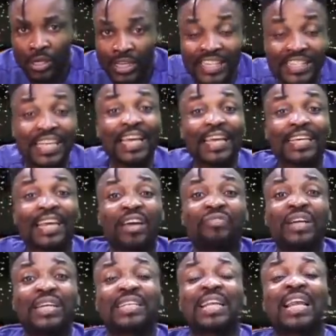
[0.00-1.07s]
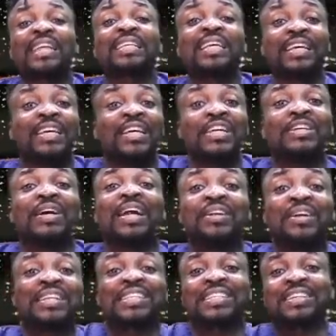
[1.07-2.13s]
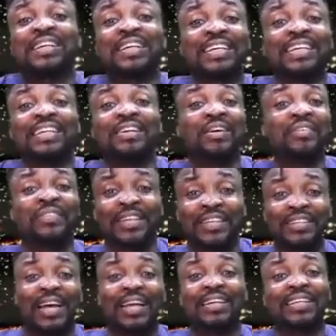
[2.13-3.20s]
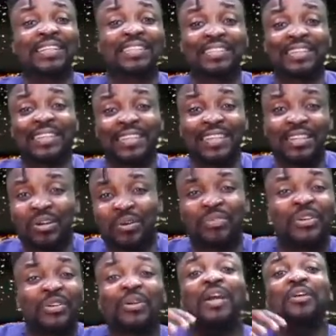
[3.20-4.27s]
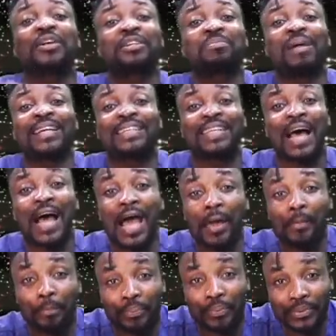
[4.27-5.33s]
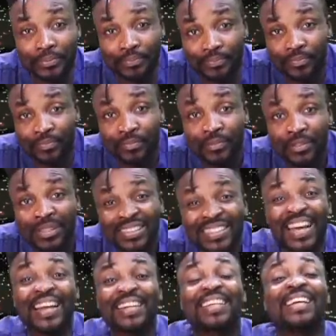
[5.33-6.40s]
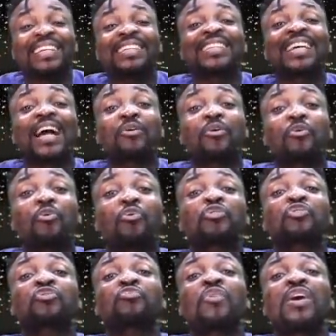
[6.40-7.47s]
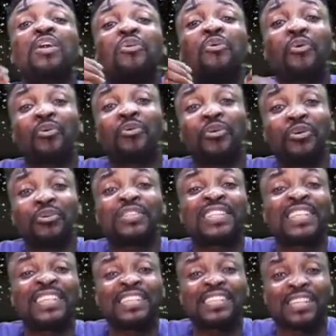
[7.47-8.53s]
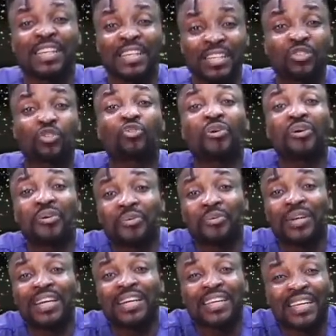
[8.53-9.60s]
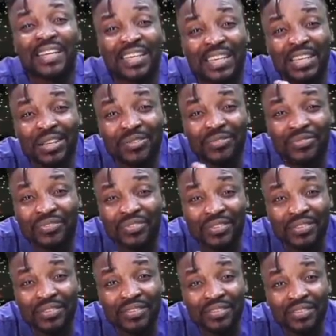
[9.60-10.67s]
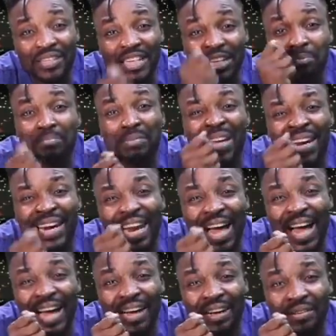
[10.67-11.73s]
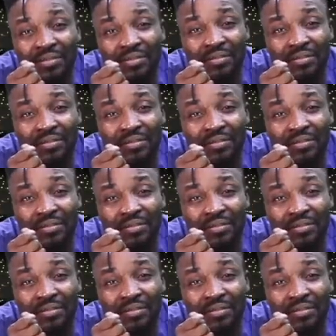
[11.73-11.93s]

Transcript: He say he get his one say, you are not strong enough, you are not my type. Now then the guy could go swallow things, drop whether they give Imela.